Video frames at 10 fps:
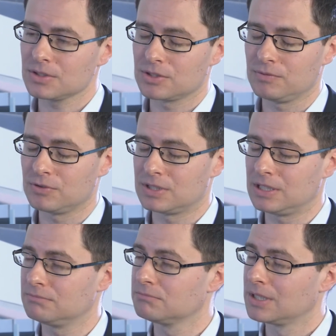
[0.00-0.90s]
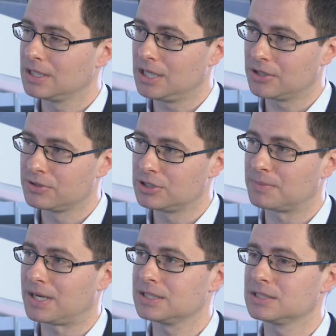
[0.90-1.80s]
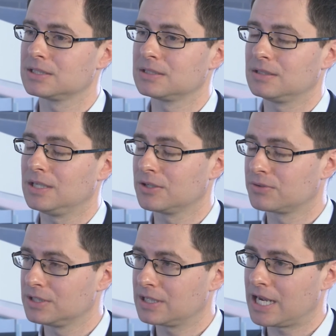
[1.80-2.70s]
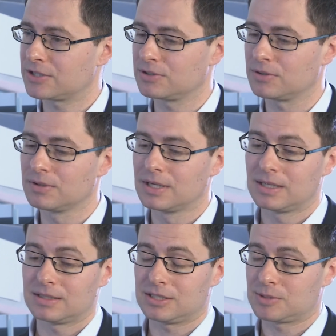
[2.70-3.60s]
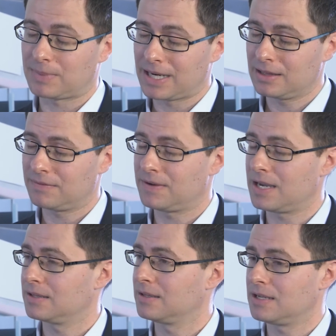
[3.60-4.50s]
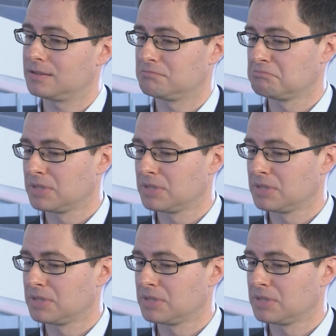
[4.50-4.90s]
So you've seen increased margins, increased cash flow, despite the fact that